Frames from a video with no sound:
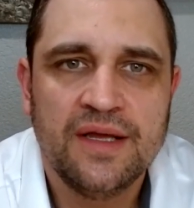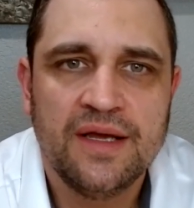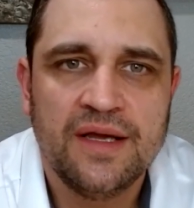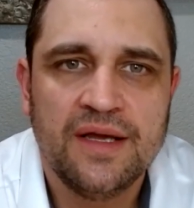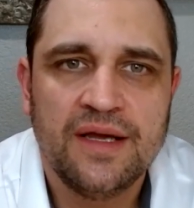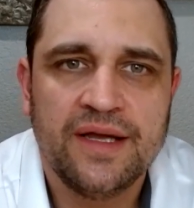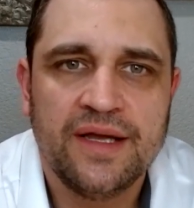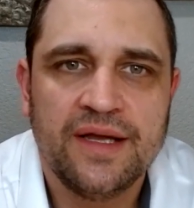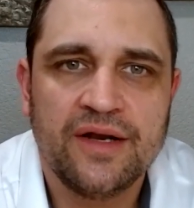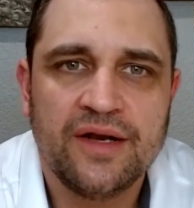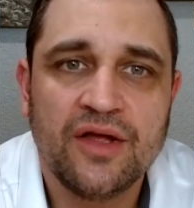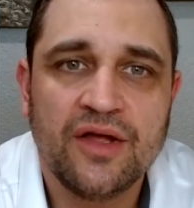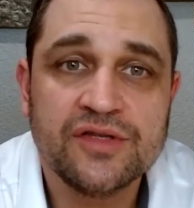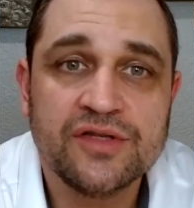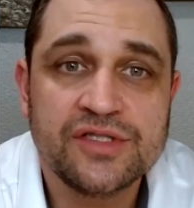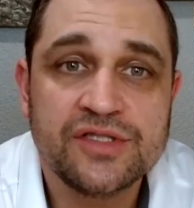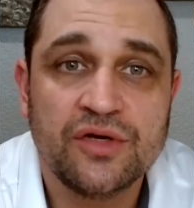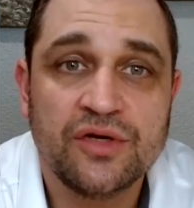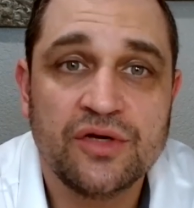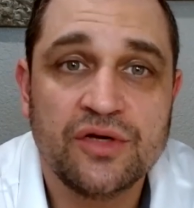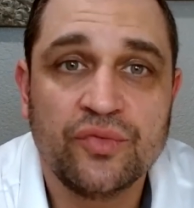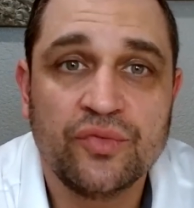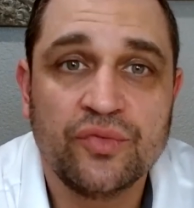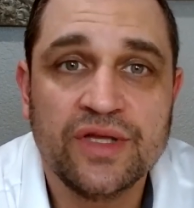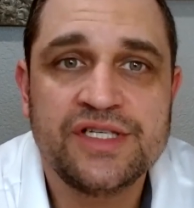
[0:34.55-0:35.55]
It also
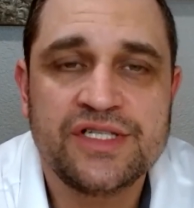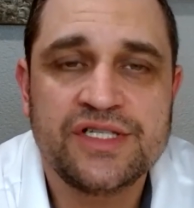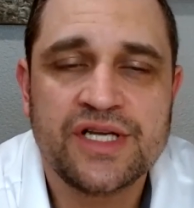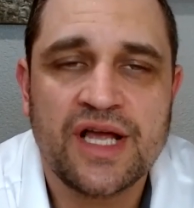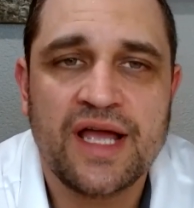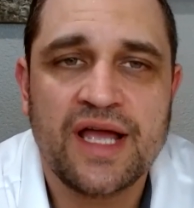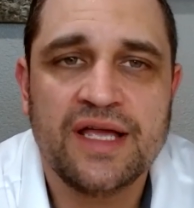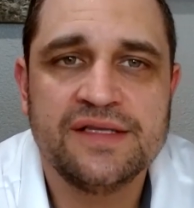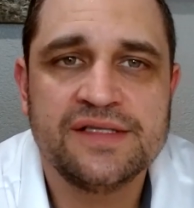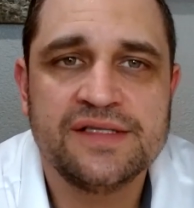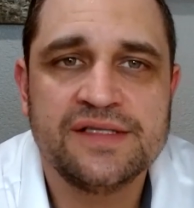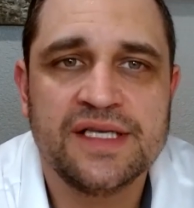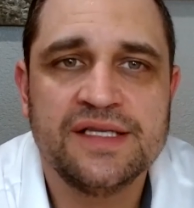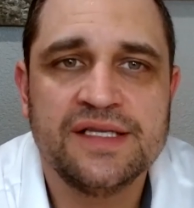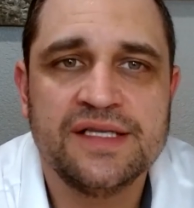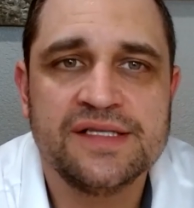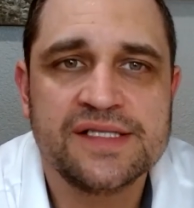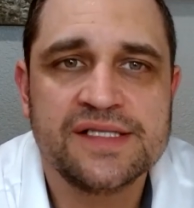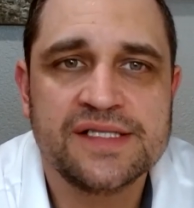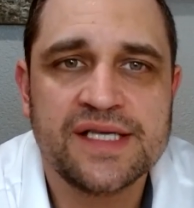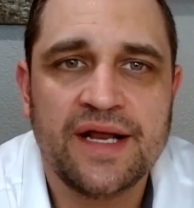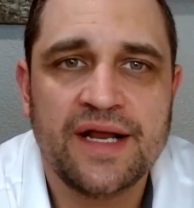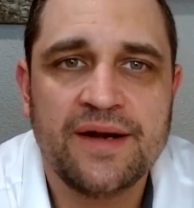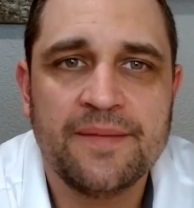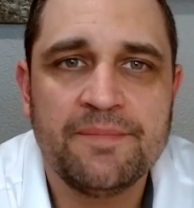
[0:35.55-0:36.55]
really shines
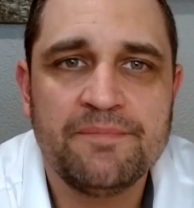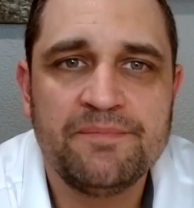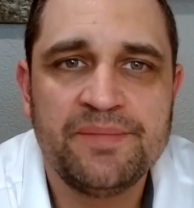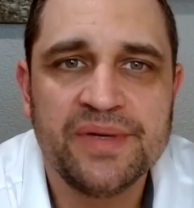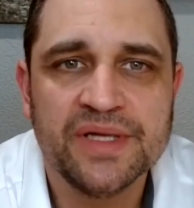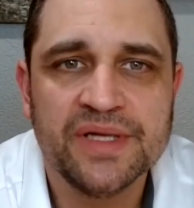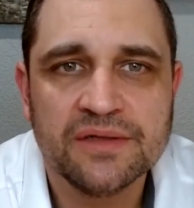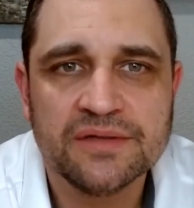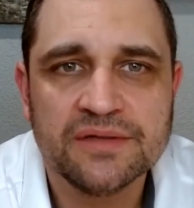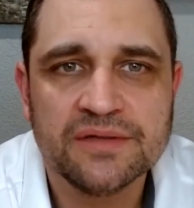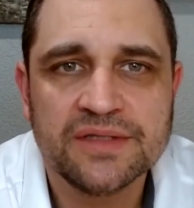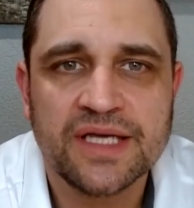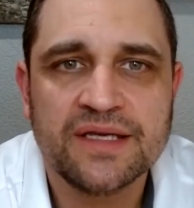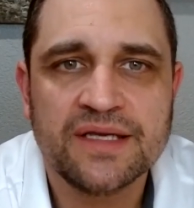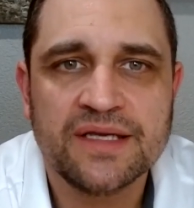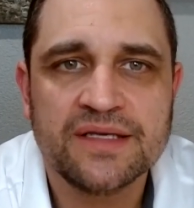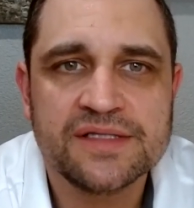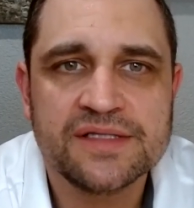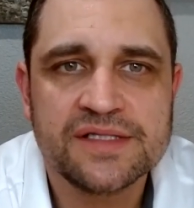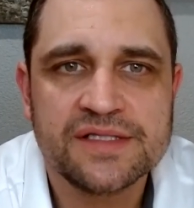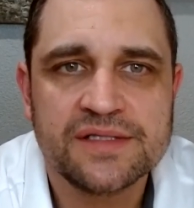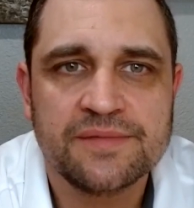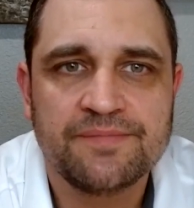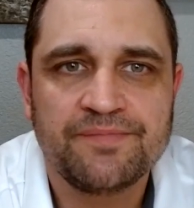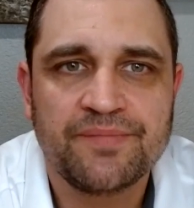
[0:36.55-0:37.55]
inside of
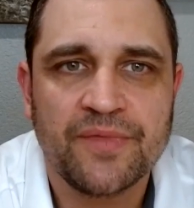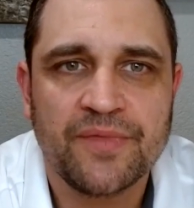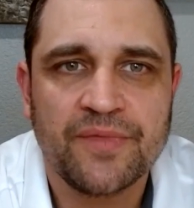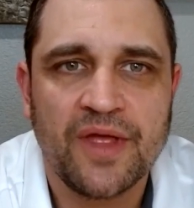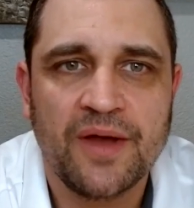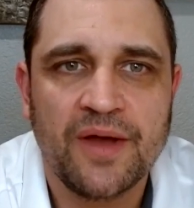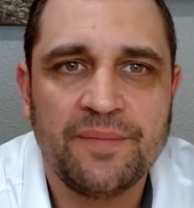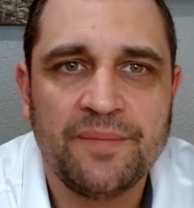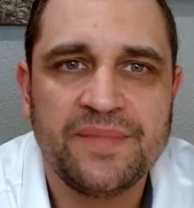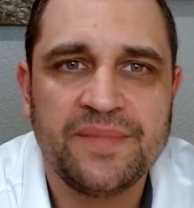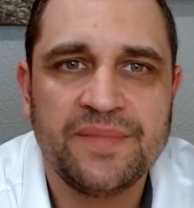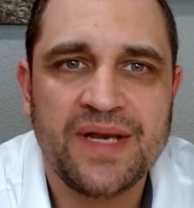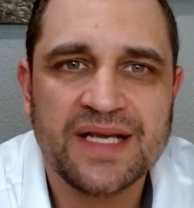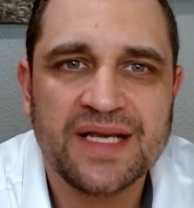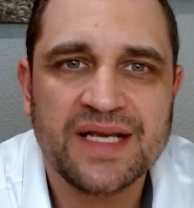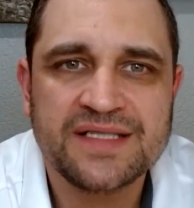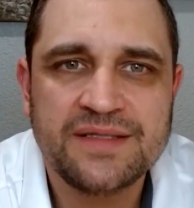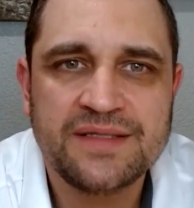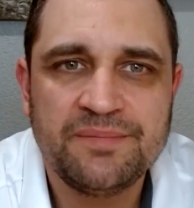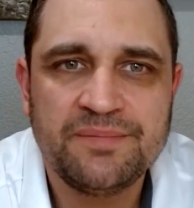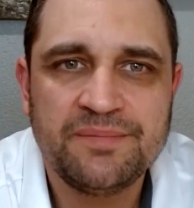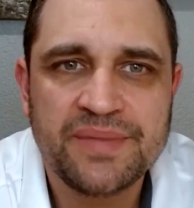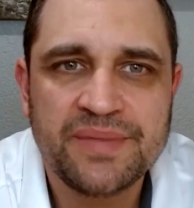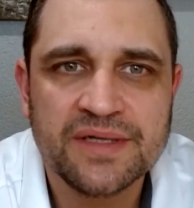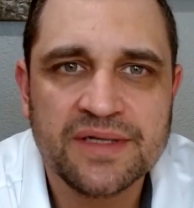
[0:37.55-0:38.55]
buildings, up next to
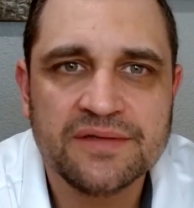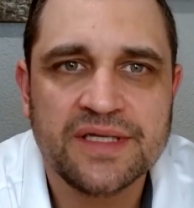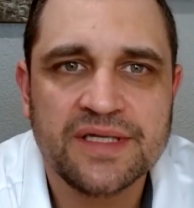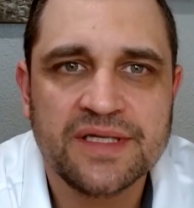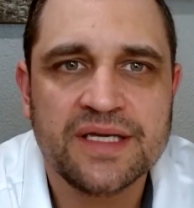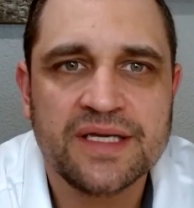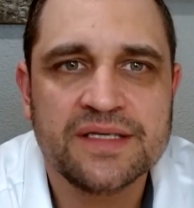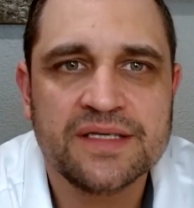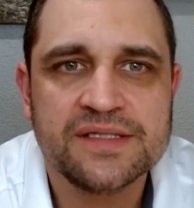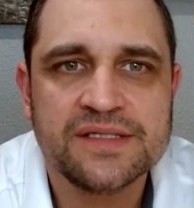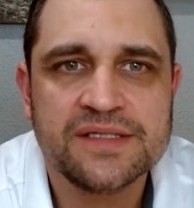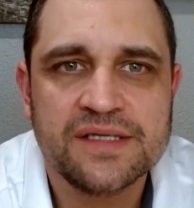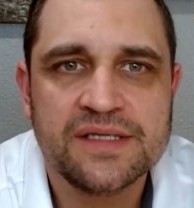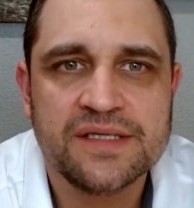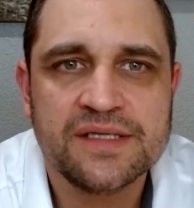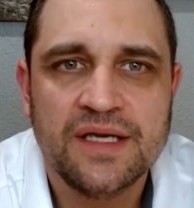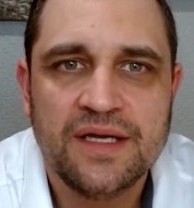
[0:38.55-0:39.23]
buildings,